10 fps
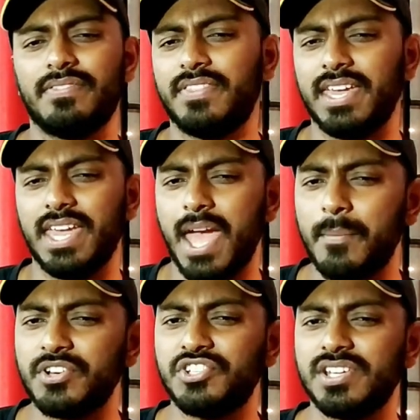the
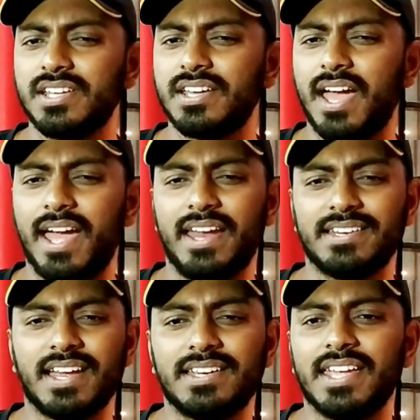emerging
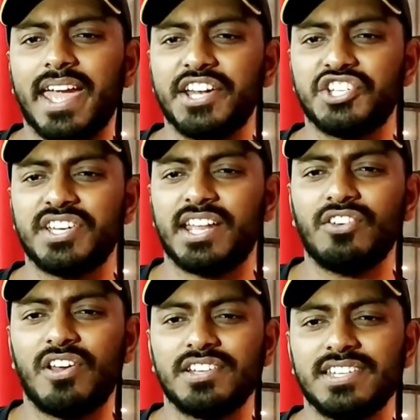and cutting-edge
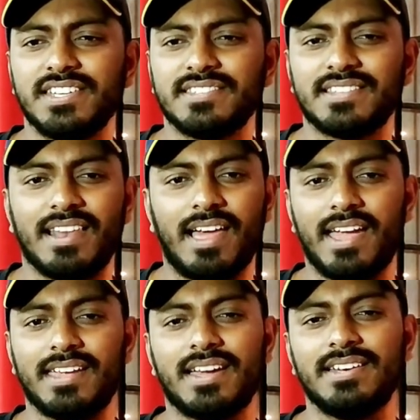technologies
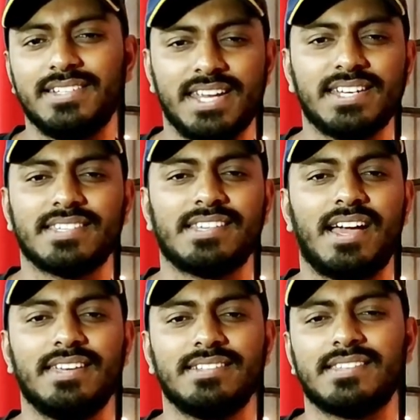like data
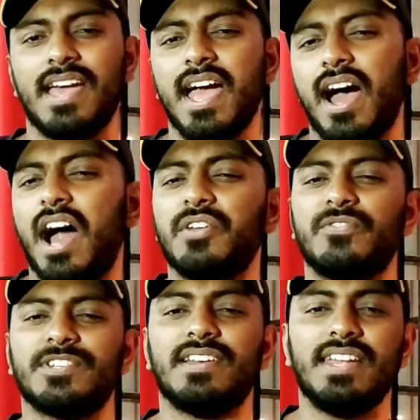science,
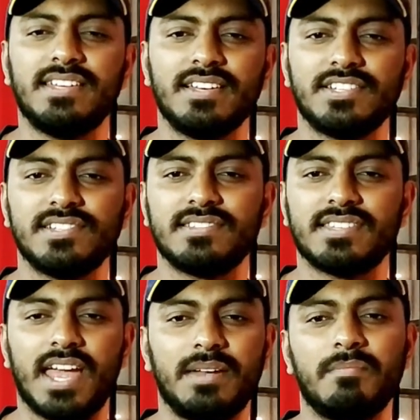artificial
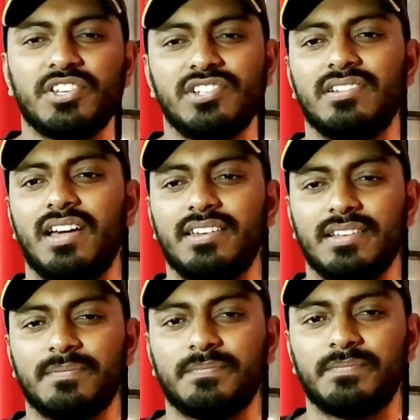intelligence, and machine learning.